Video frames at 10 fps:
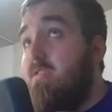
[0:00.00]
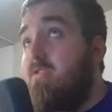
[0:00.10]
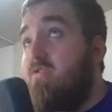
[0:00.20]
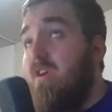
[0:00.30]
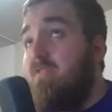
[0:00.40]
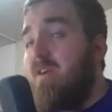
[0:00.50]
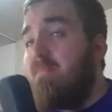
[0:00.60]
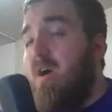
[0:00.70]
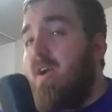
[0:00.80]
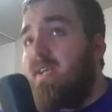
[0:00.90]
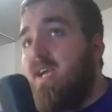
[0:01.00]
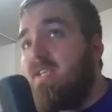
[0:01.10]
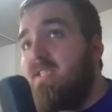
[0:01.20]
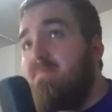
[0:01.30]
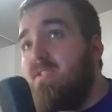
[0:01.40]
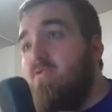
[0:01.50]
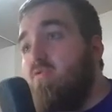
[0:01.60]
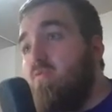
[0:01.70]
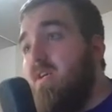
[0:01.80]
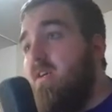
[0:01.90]
Trainwreck Podcast, episode
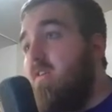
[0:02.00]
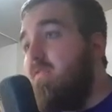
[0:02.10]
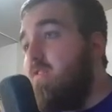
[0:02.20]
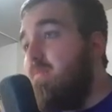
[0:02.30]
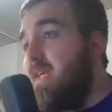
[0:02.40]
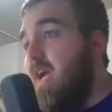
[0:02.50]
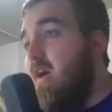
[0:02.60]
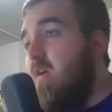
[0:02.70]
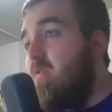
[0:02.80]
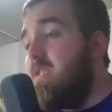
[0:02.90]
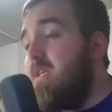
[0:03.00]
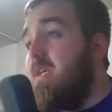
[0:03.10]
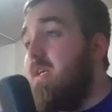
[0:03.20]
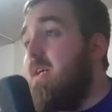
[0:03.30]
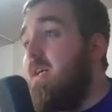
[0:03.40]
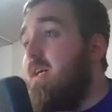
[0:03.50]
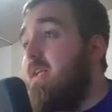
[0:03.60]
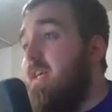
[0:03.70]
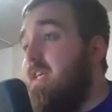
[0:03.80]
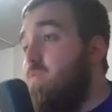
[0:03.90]
12, it'll be out
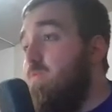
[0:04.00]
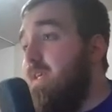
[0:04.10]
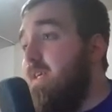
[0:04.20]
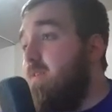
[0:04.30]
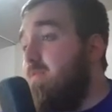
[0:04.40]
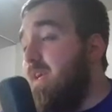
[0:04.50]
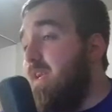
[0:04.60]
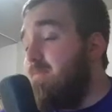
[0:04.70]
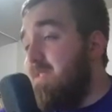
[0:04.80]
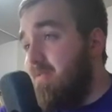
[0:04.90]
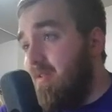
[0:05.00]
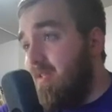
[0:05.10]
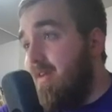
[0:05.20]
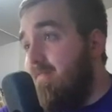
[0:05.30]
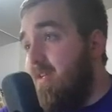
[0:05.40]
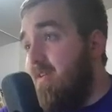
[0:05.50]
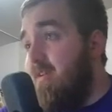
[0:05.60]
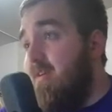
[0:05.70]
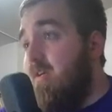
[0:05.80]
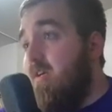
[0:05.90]
next week. We had episode
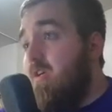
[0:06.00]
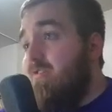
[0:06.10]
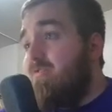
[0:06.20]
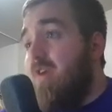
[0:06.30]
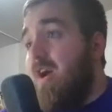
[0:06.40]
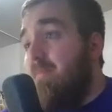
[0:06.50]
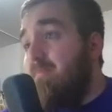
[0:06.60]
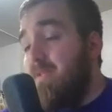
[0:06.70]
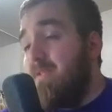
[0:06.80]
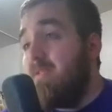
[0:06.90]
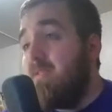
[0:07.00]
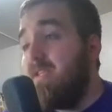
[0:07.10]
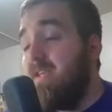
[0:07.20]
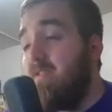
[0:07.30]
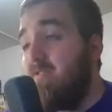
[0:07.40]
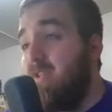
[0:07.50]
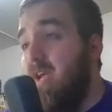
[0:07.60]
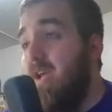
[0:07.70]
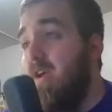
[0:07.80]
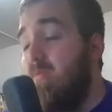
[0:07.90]
11 drop the other
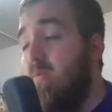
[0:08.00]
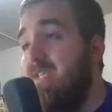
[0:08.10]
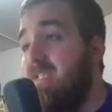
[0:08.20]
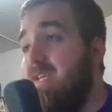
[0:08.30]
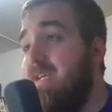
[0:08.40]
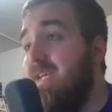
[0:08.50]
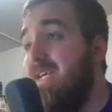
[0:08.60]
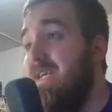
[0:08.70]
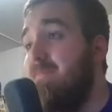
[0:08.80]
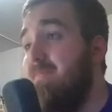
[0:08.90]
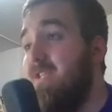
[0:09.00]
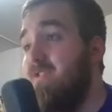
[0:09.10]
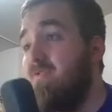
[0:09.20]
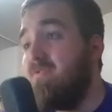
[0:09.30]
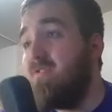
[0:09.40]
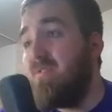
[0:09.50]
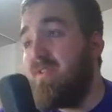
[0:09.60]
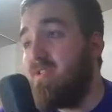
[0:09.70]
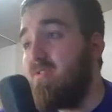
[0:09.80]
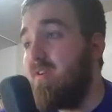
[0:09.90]
day on Wednesday. Me and Drew told the
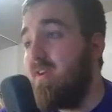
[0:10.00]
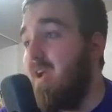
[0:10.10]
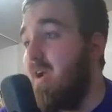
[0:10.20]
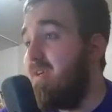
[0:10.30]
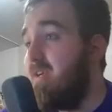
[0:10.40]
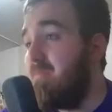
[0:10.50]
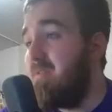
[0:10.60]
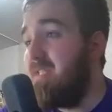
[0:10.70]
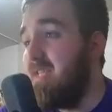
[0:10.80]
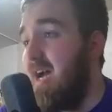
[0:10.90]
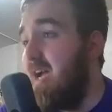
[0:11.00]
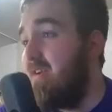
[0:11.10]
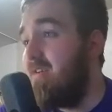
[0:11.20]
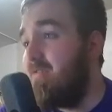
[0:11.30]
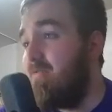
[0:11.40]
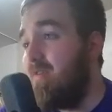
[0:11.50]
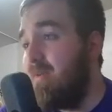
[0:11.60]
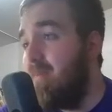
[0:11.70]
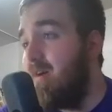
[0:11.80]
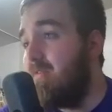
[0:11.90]
story of how we almost died on a
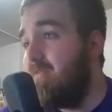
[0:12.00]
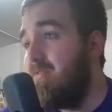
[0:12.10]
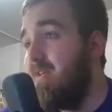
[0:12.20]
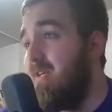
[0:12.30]
remodel.